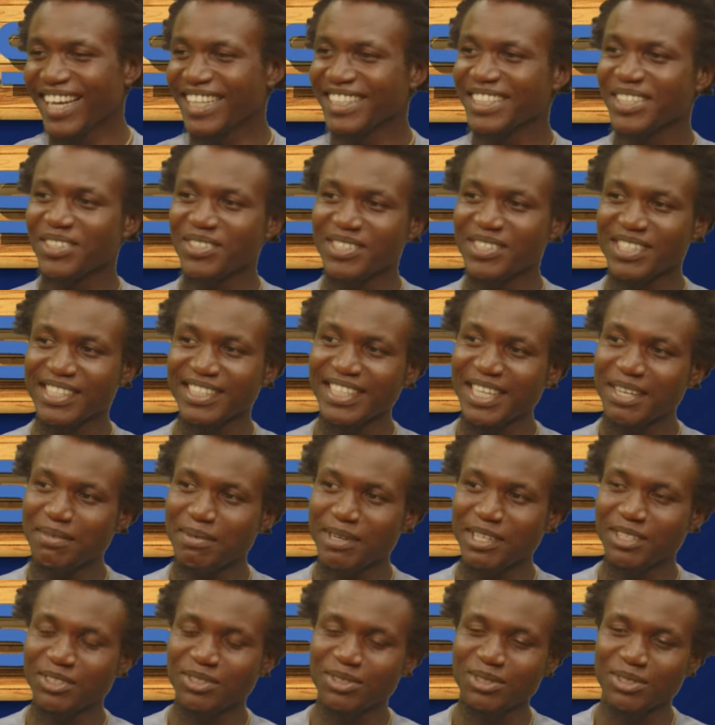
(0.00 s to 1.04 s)
And that was the time
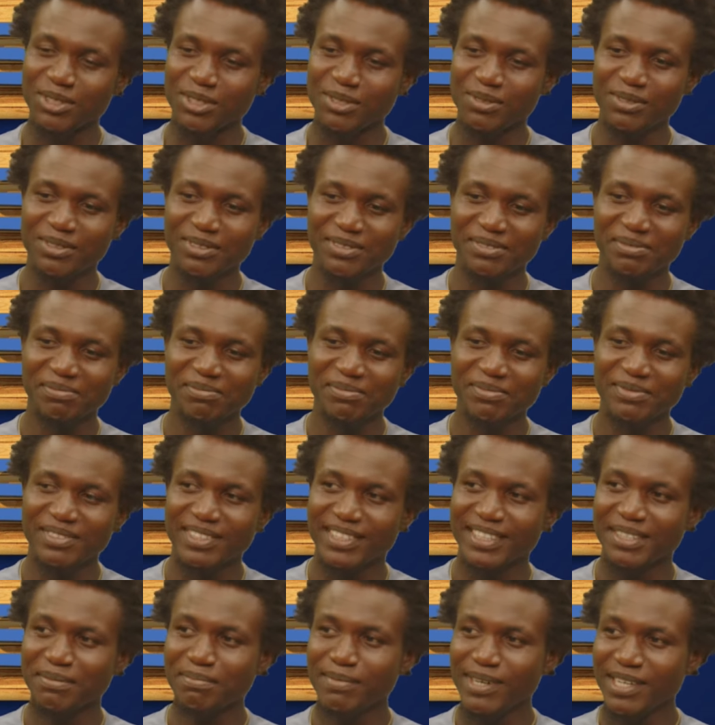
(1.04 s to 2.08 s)
I drew someone.
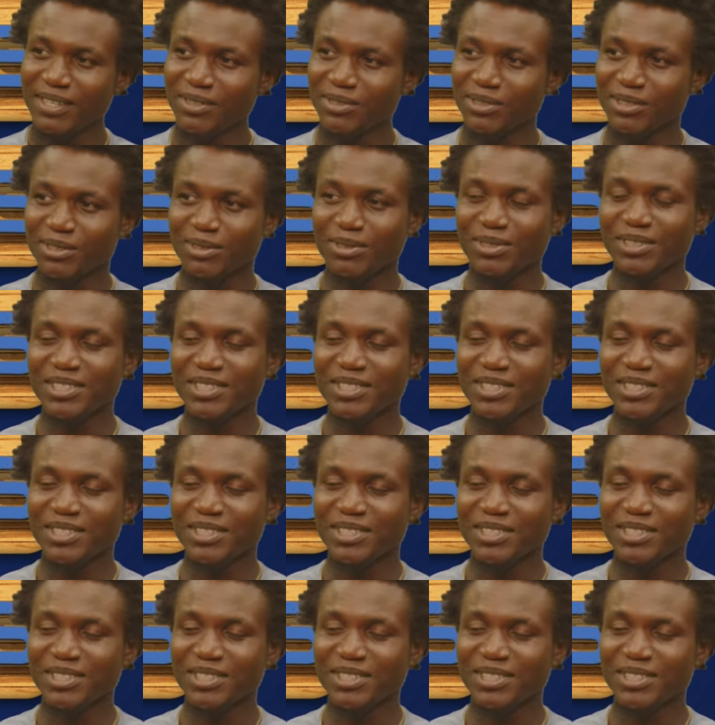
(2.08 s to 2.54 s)
The man was